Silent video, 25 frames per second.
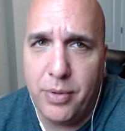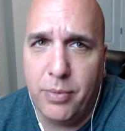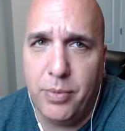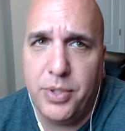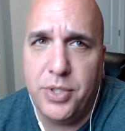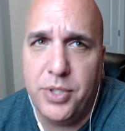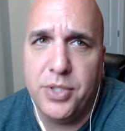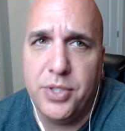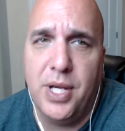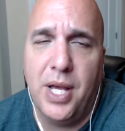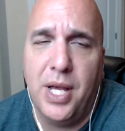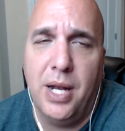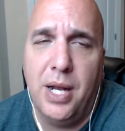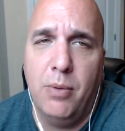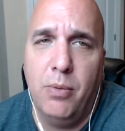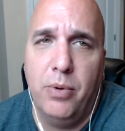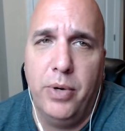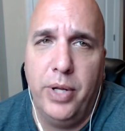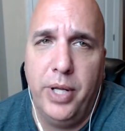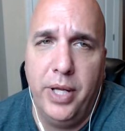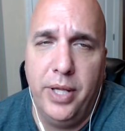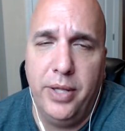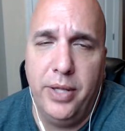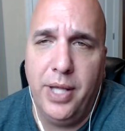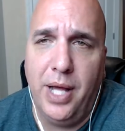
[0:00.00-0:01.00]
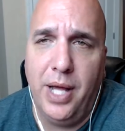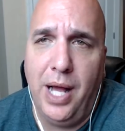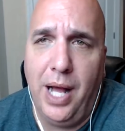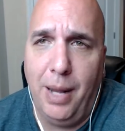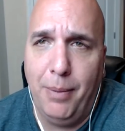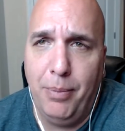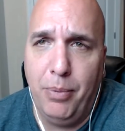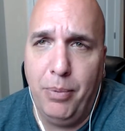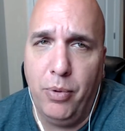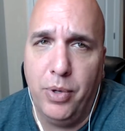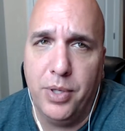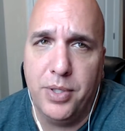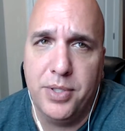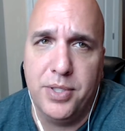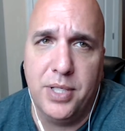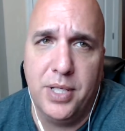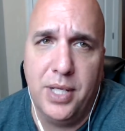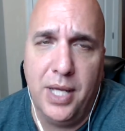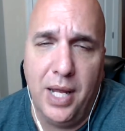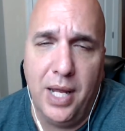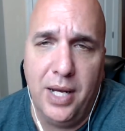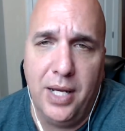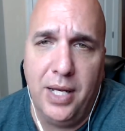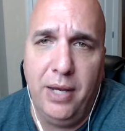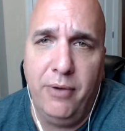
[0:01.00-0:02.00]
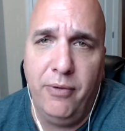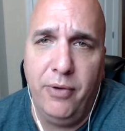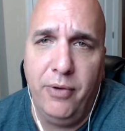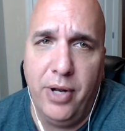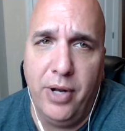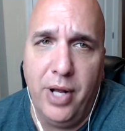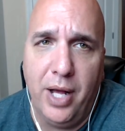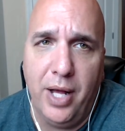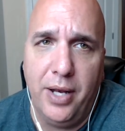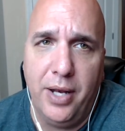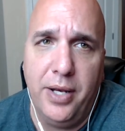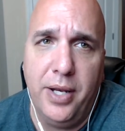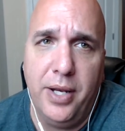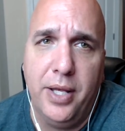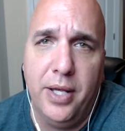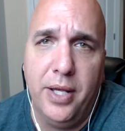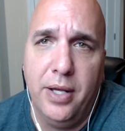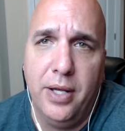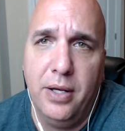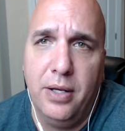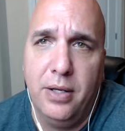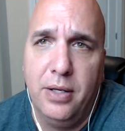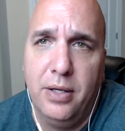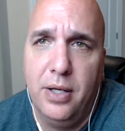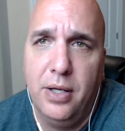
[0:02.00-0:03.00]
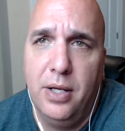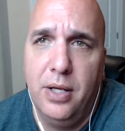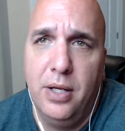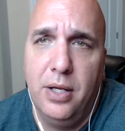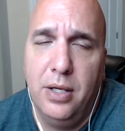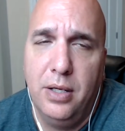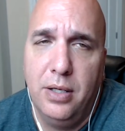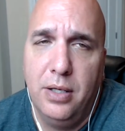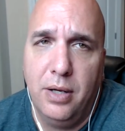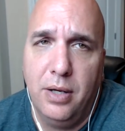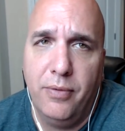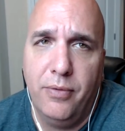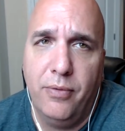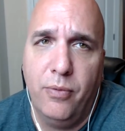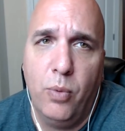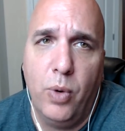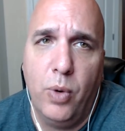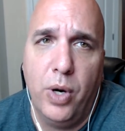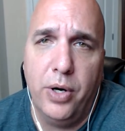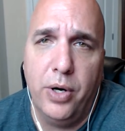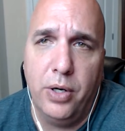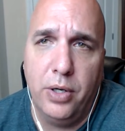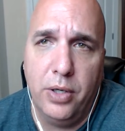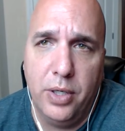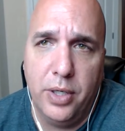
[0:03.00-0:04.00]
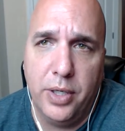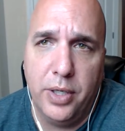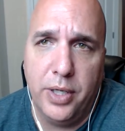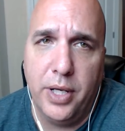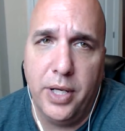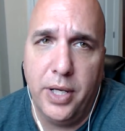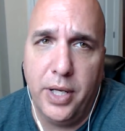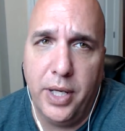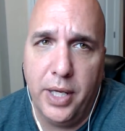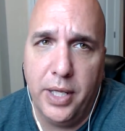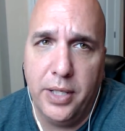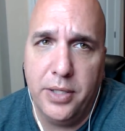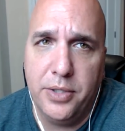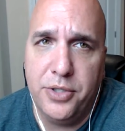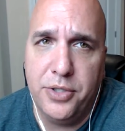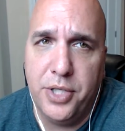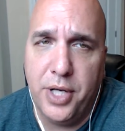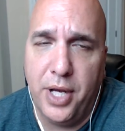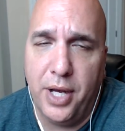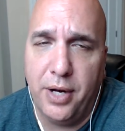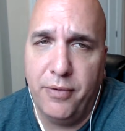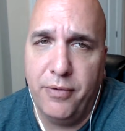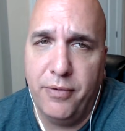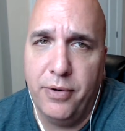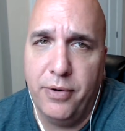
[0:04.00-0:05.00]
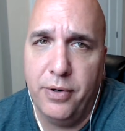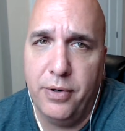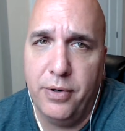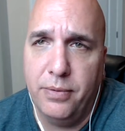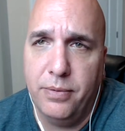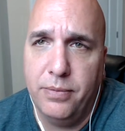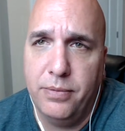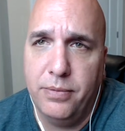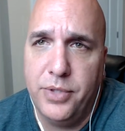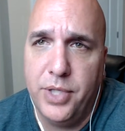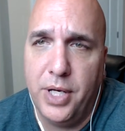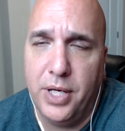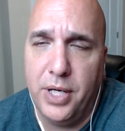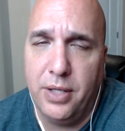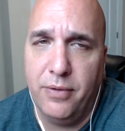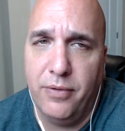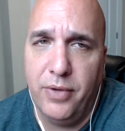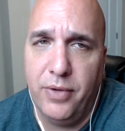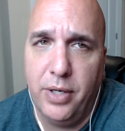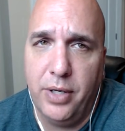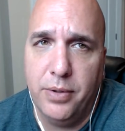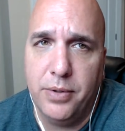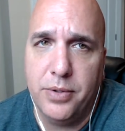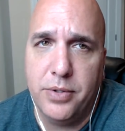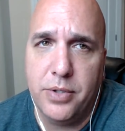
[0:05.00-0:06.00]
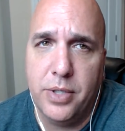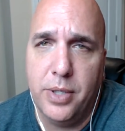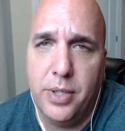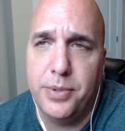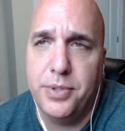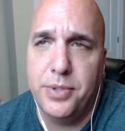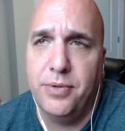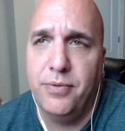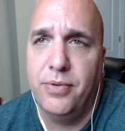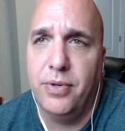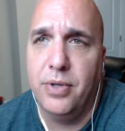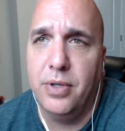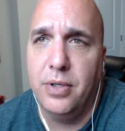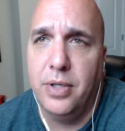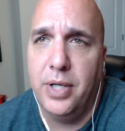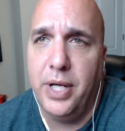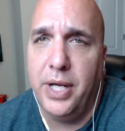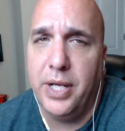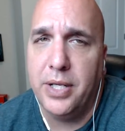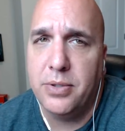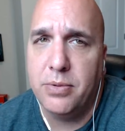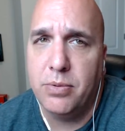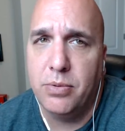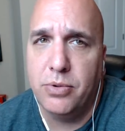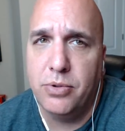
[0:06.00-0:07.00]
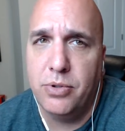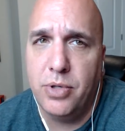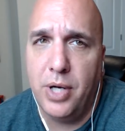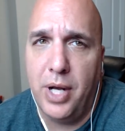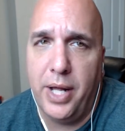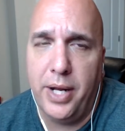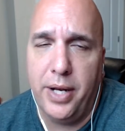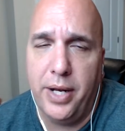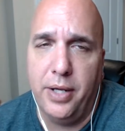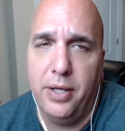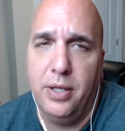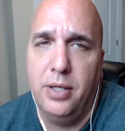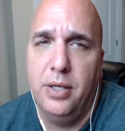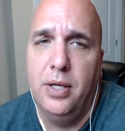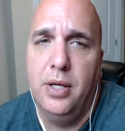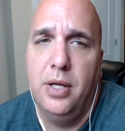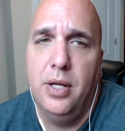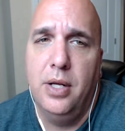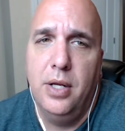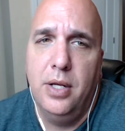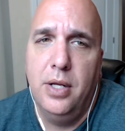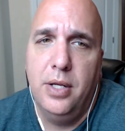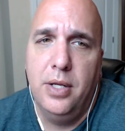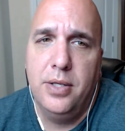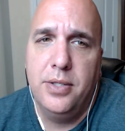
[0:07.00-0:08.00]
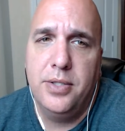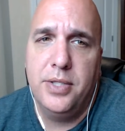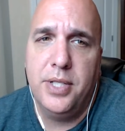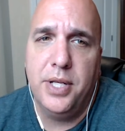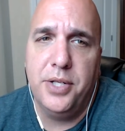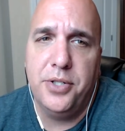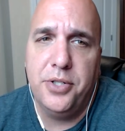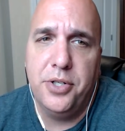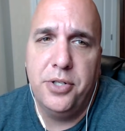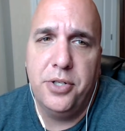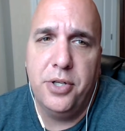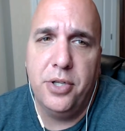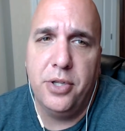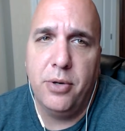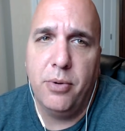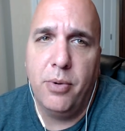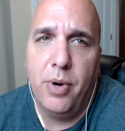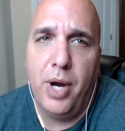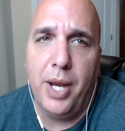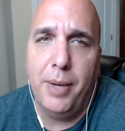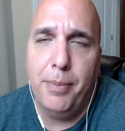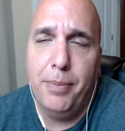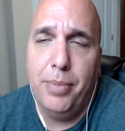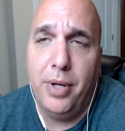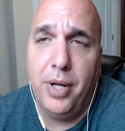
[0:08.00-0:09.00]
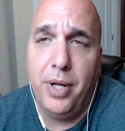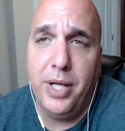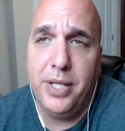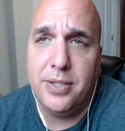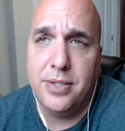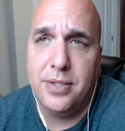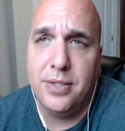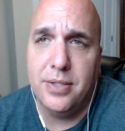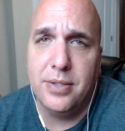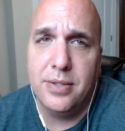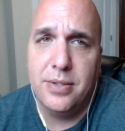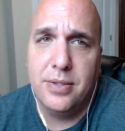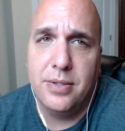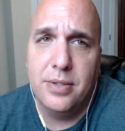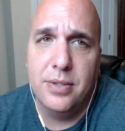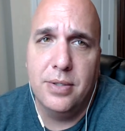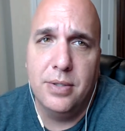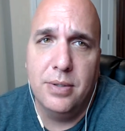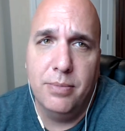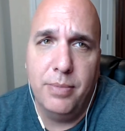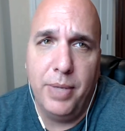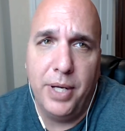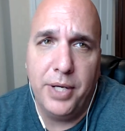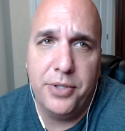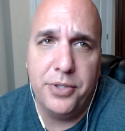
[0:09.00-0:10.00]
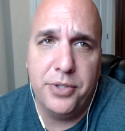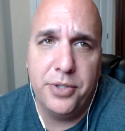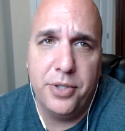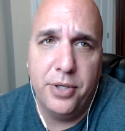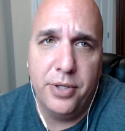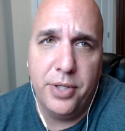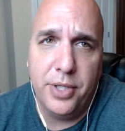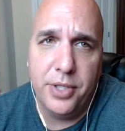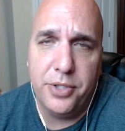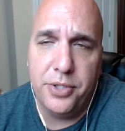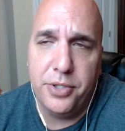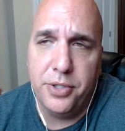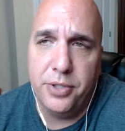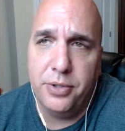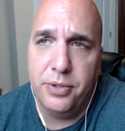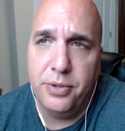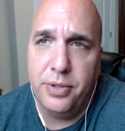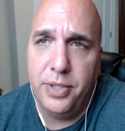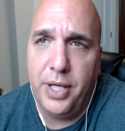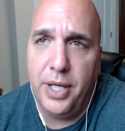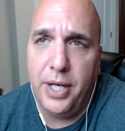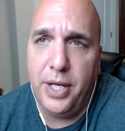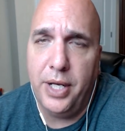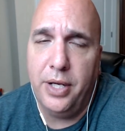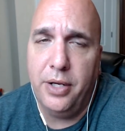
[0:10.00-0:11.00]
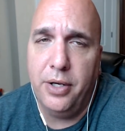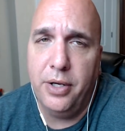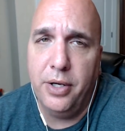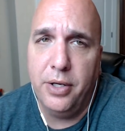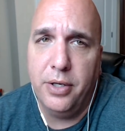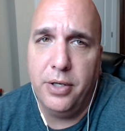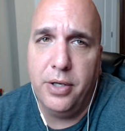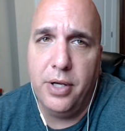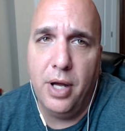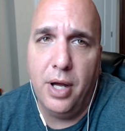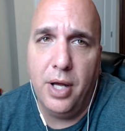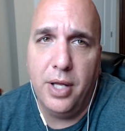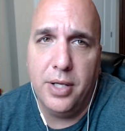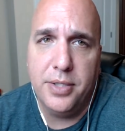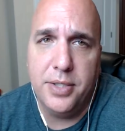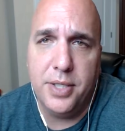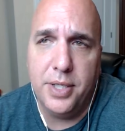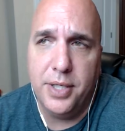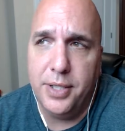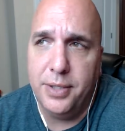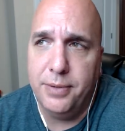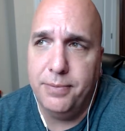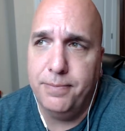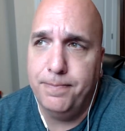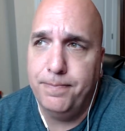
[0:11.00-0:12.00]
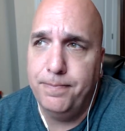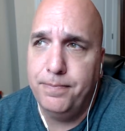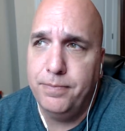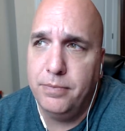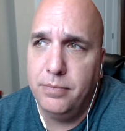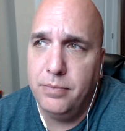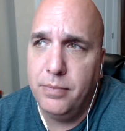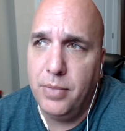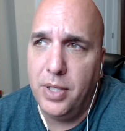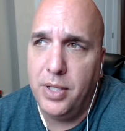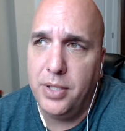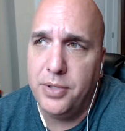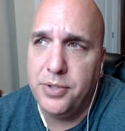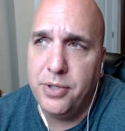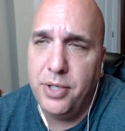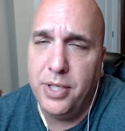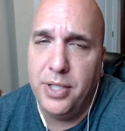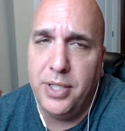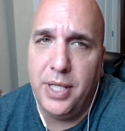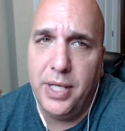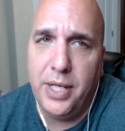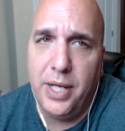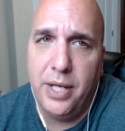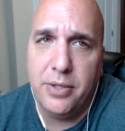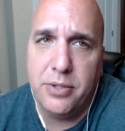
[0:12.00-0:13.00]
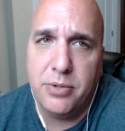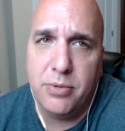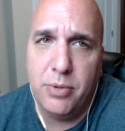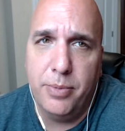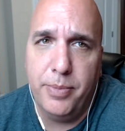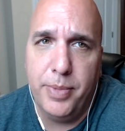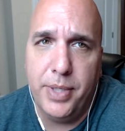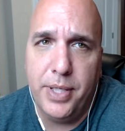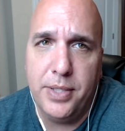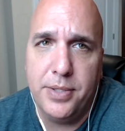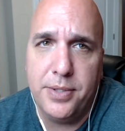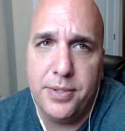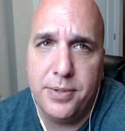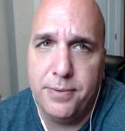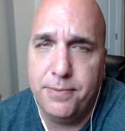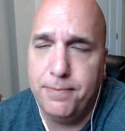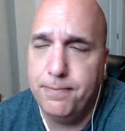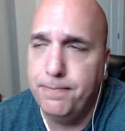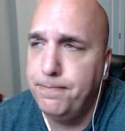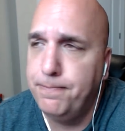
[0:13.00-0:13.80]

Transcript: We just kind of want to hit the high points and kind of give you an idea of where to look. And again, check the video description for links. We'll try to send you to the right places. Make sure that you're getting good content. But is there anything else we missed?